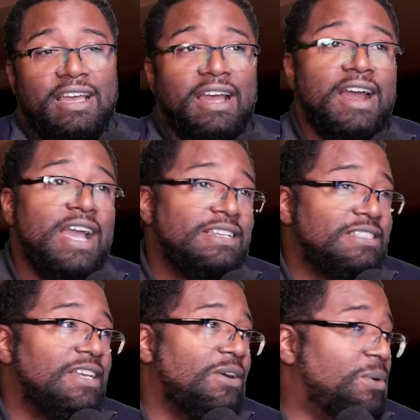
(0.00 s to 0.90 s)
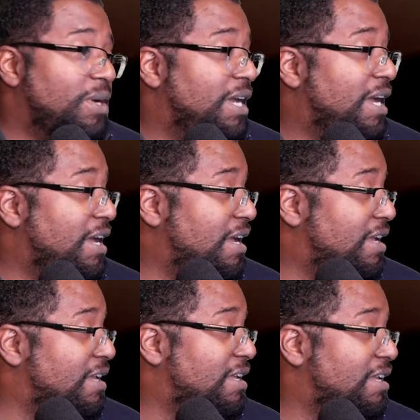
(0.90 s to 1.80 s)
All right. So
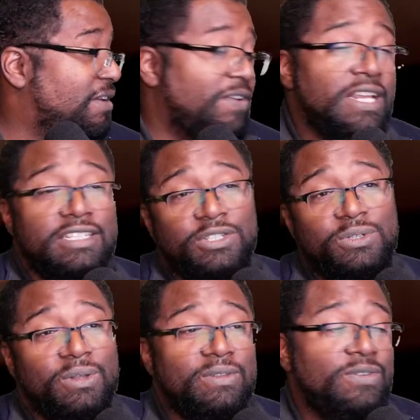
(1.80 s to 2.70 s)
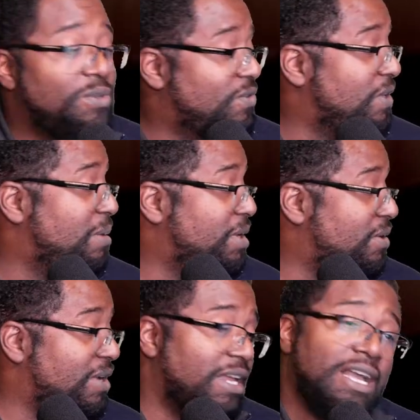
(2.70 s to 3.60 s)
uh, if it is useful, useful, let me
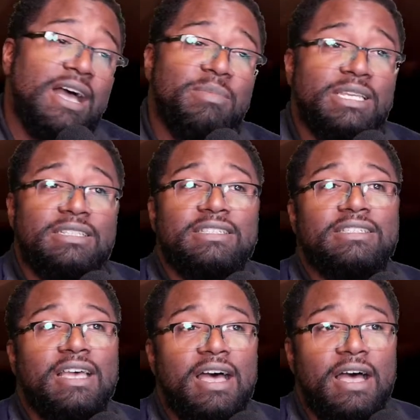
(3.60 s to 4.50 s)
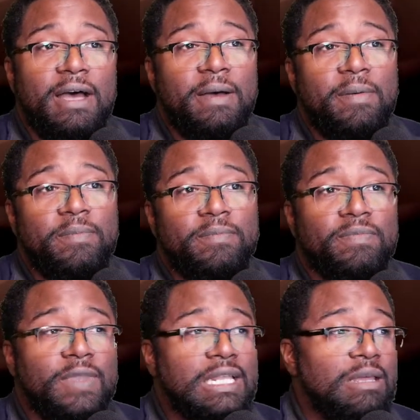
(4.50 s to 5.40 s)
know in the comments. Um,
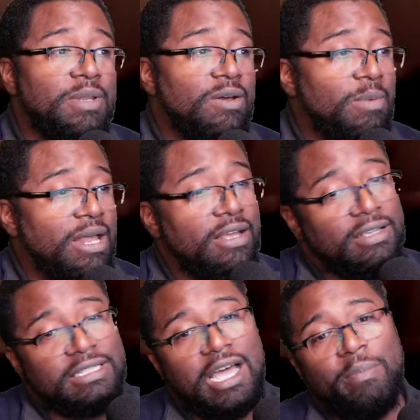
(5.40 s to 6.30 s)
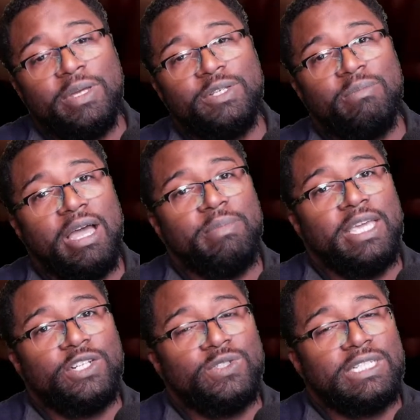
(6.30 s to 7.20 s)
let me know about other topics you might
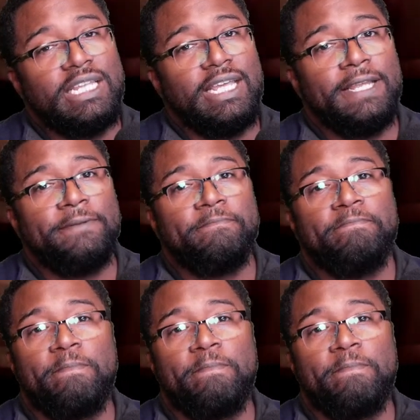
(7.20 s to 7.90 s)
be interested in.